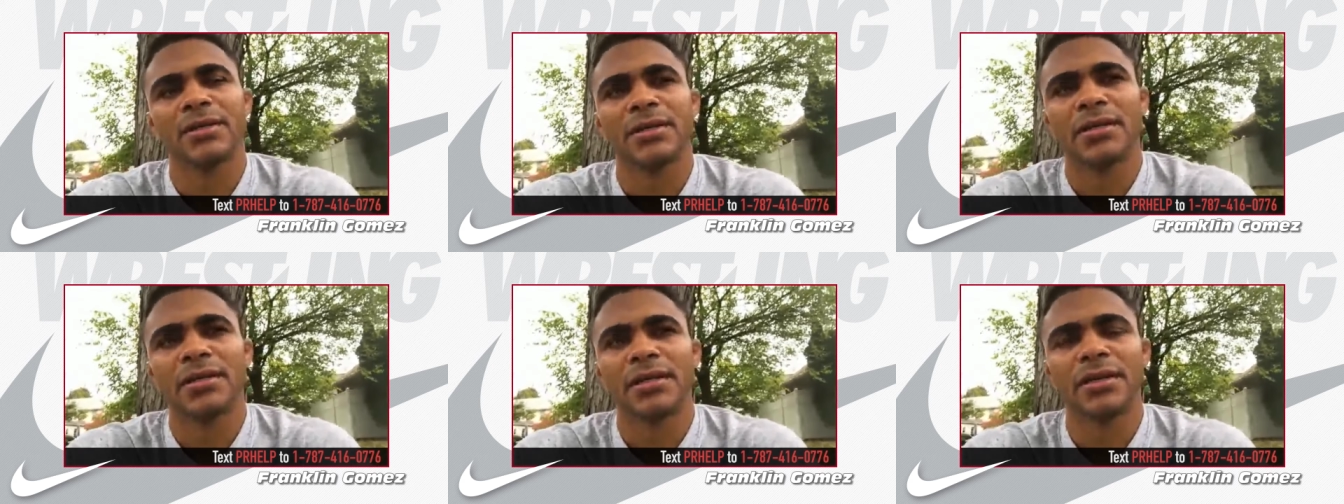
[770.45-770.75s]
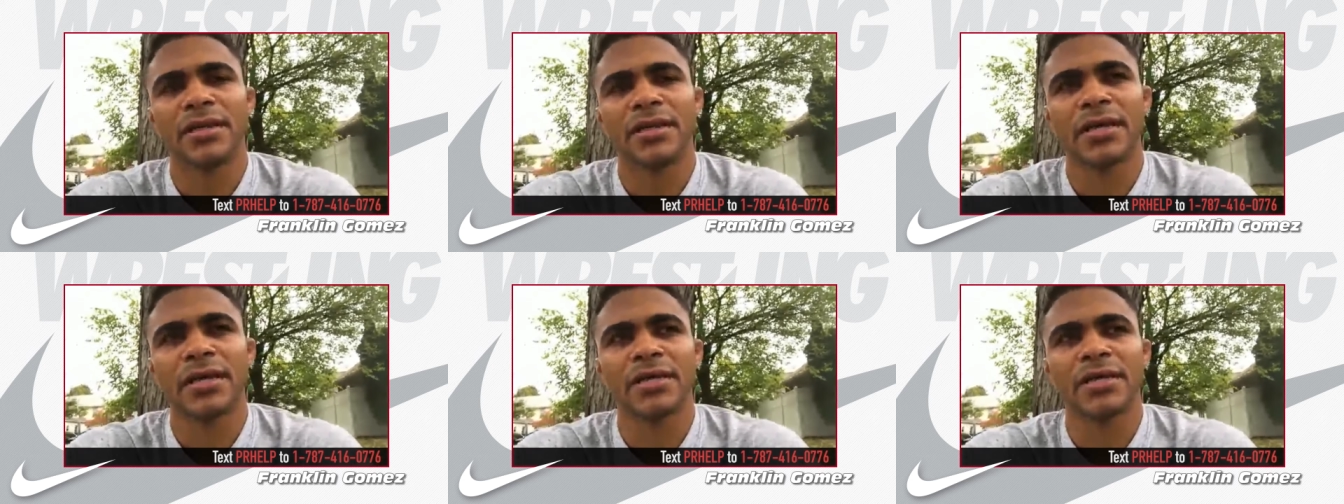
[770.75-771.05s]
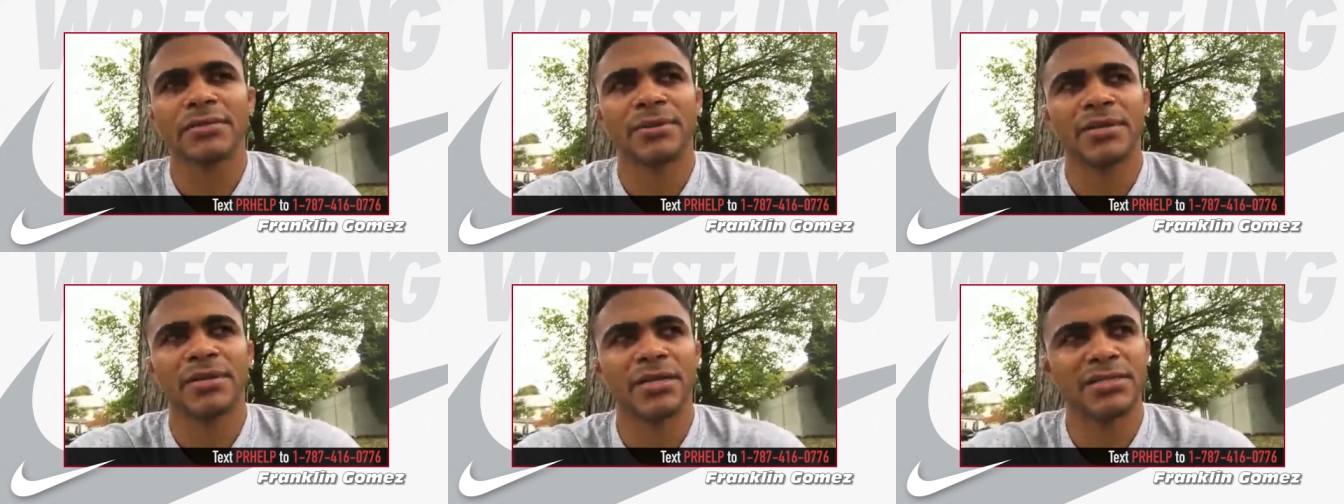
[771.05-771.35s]
the thing is
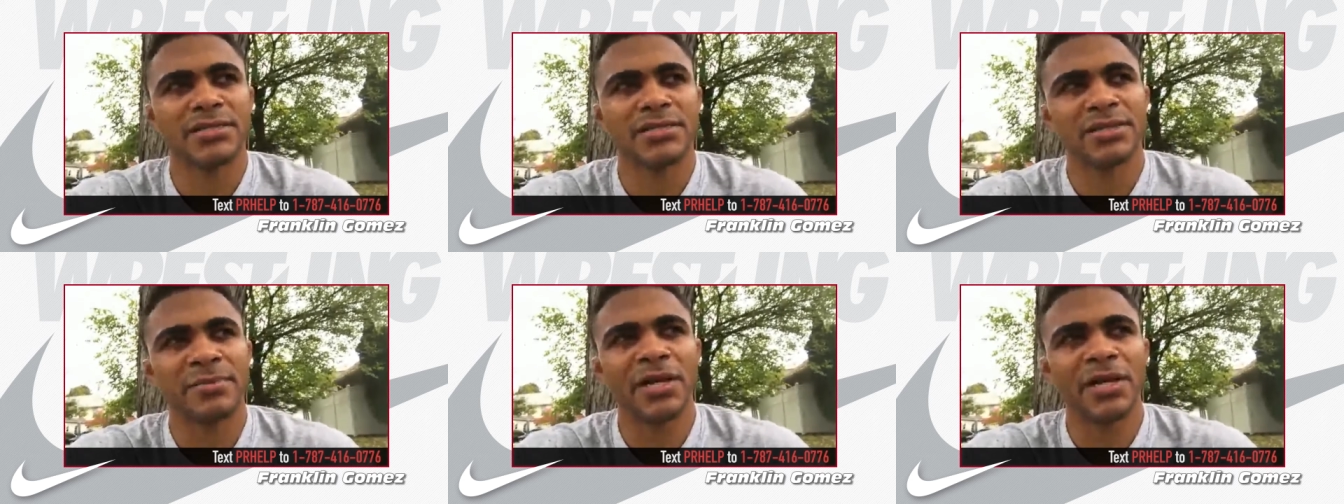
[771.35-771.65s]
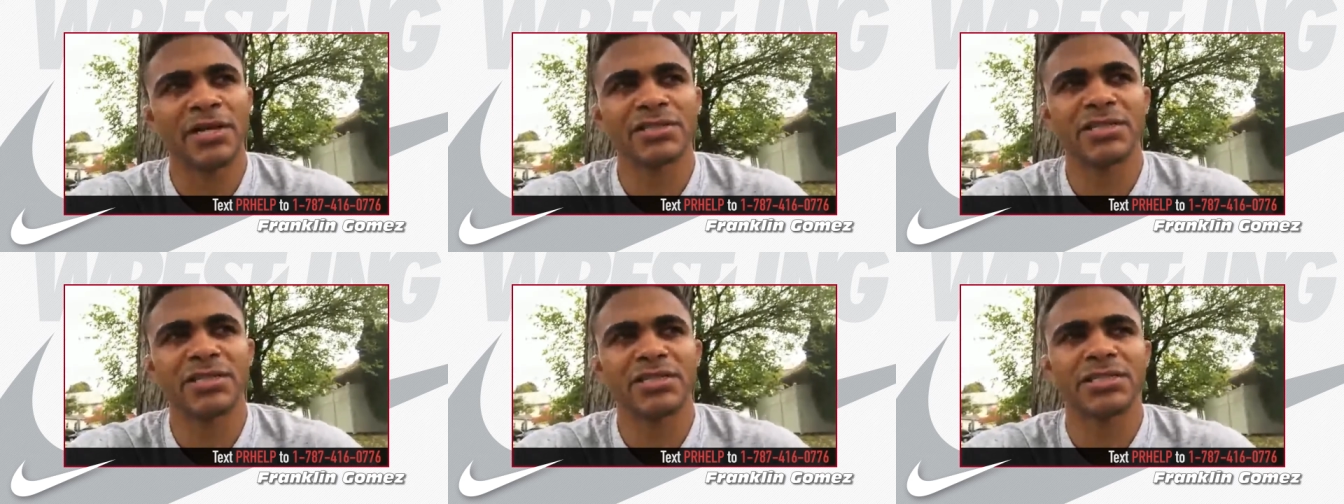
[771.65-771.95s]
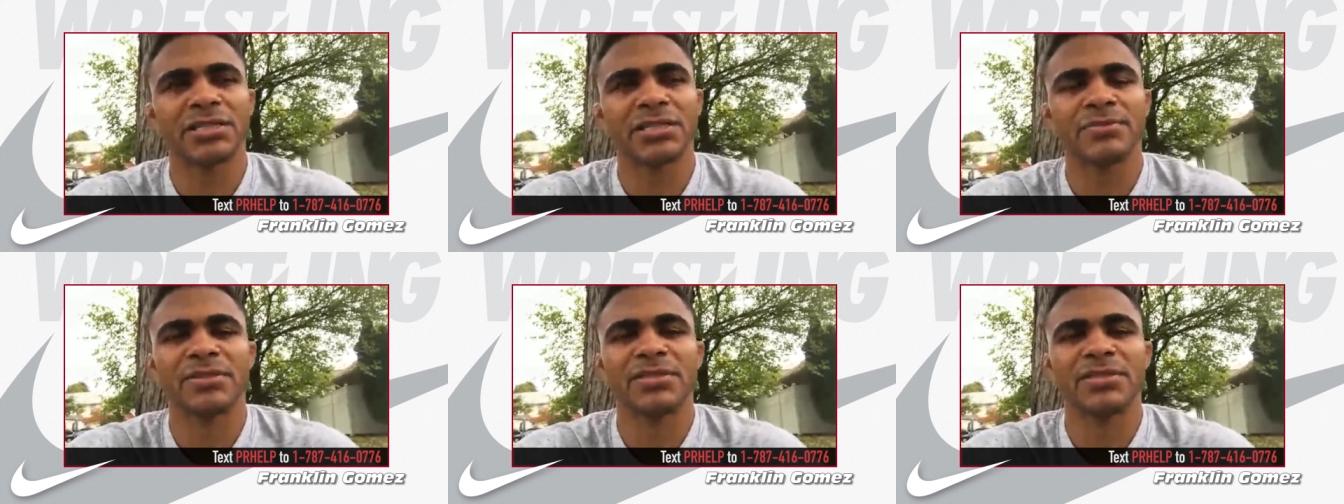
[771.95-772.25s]
because the mail
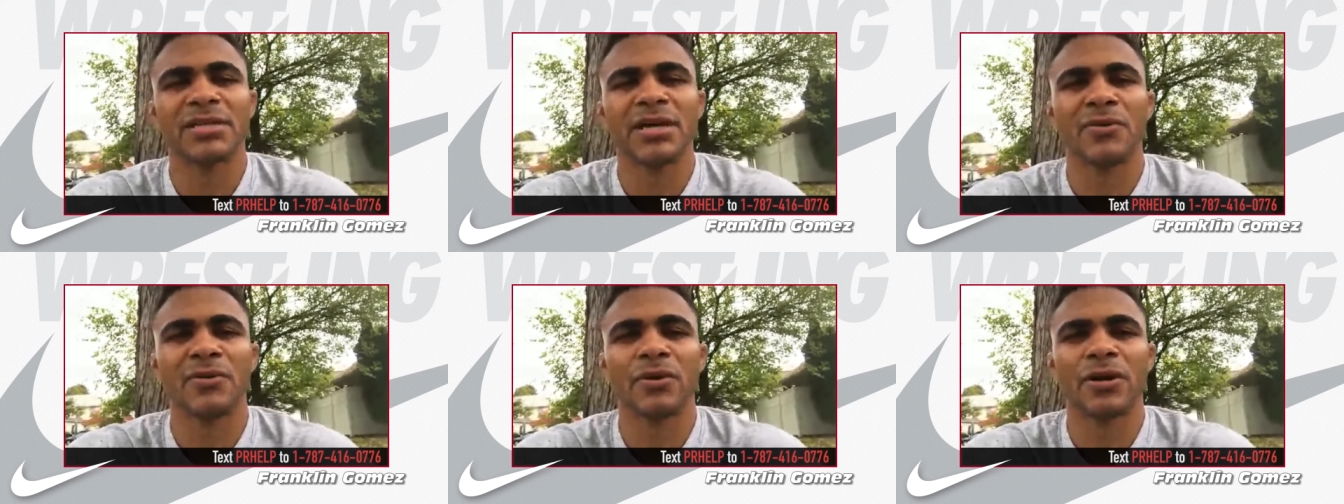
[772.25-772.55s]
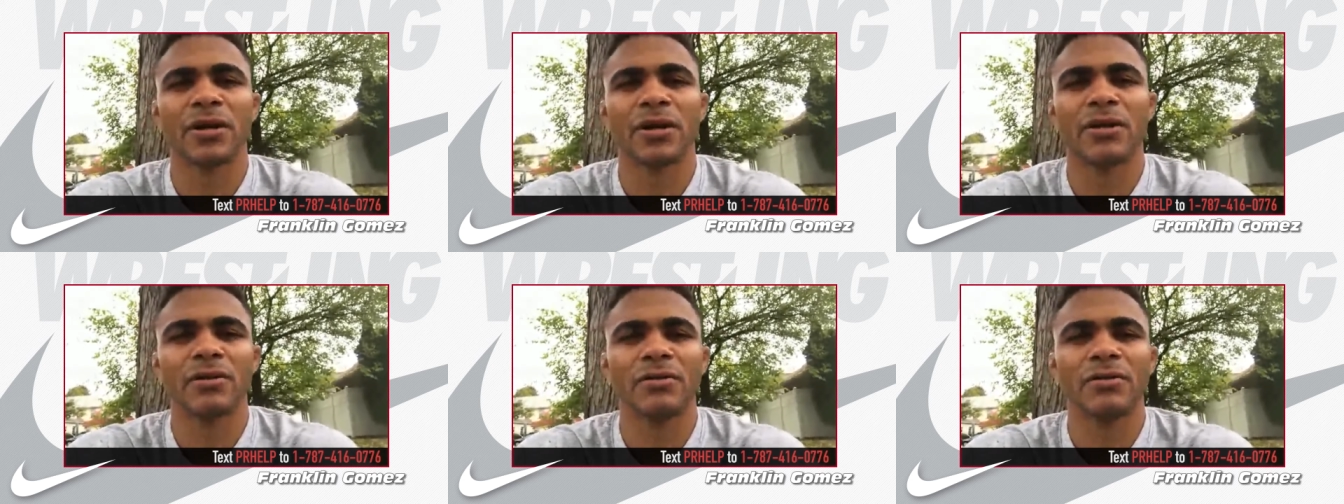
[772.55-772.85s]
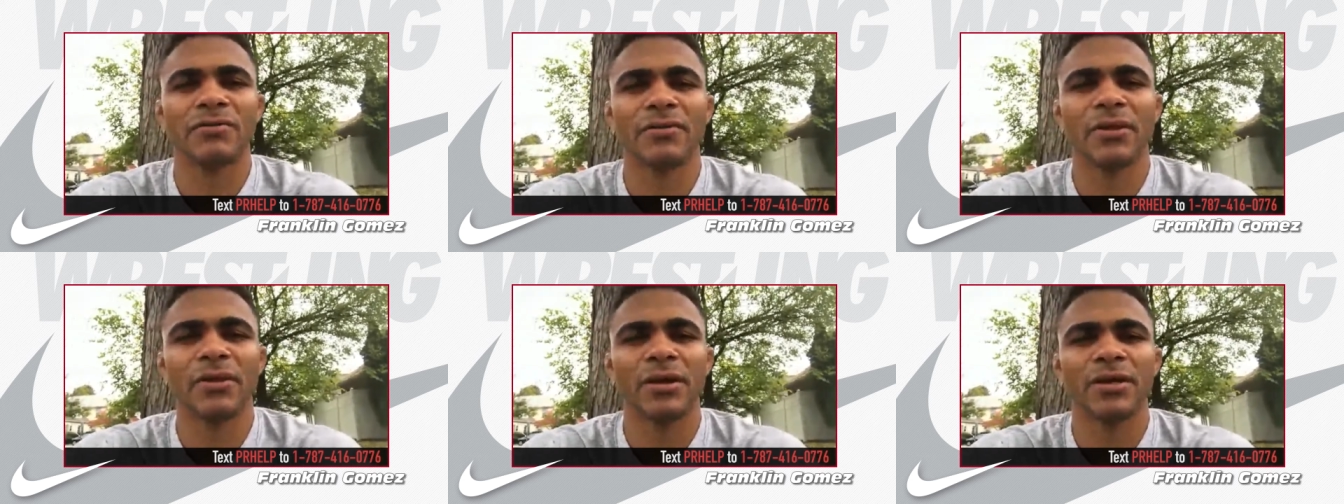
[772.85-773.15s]
system is not working
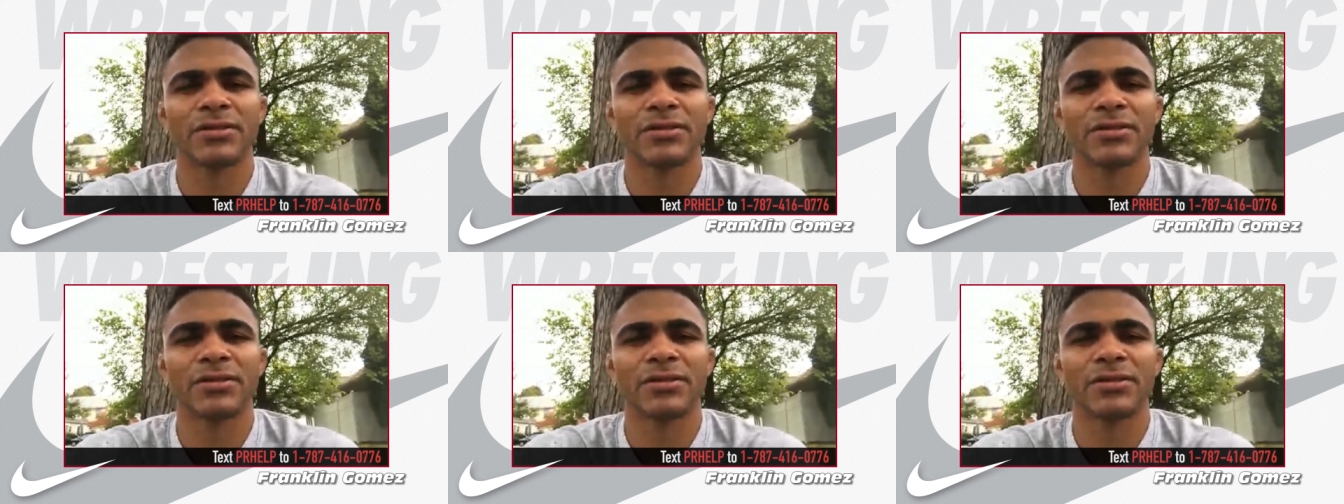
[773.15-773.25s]
over there,